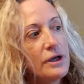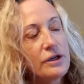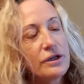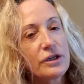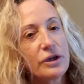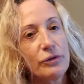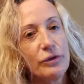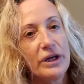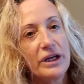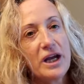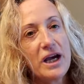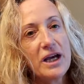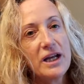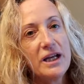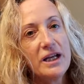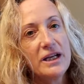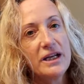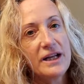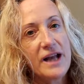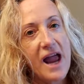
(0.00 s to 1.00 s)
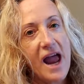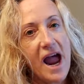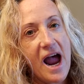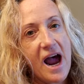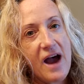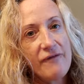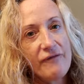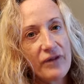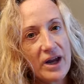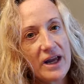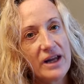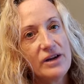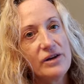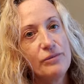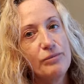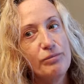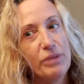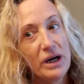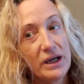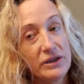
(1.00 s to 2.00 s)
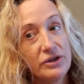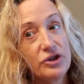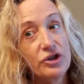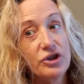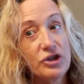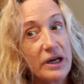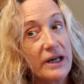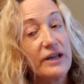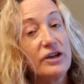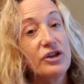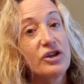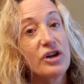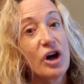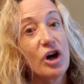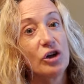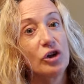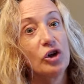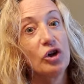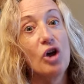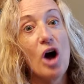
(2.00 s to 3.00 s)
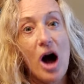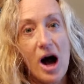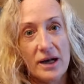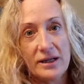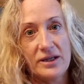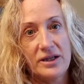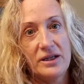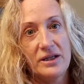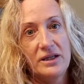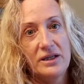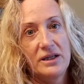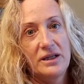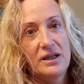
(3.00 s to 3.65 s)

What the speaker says: So we cut it in half and Buttons changed a lot.